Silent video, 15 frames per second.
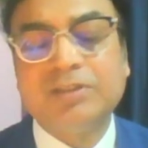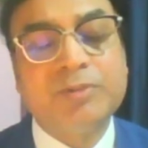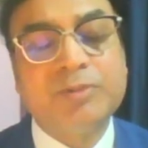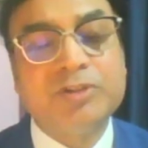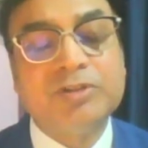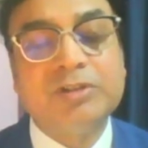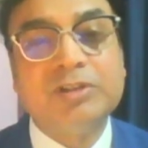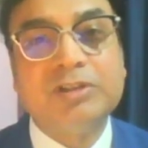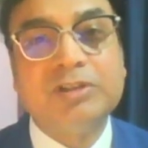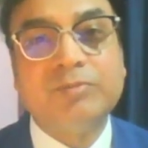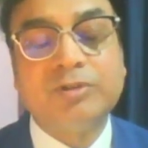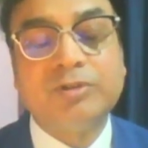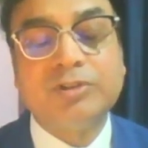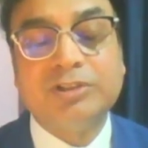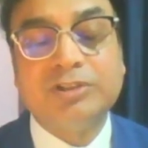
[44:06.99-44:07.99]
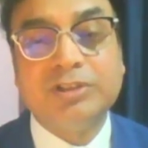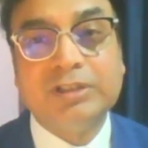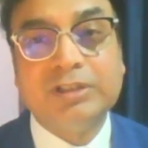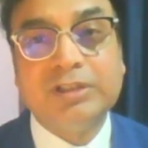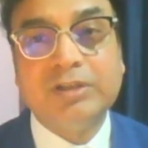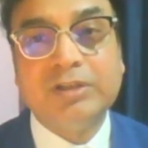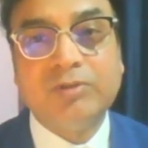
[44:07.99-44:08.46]
especially for the
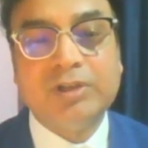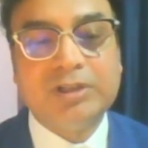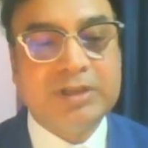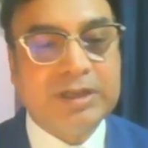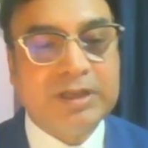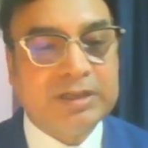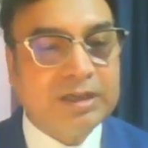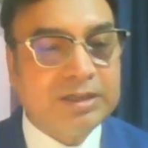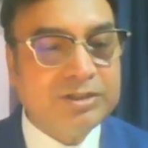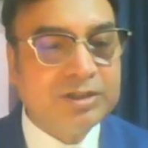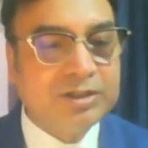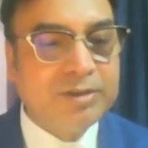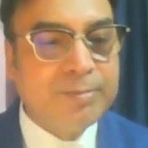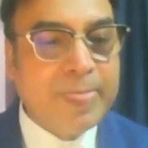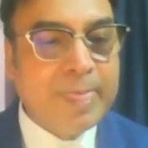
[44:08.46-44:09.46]
gender equality at large.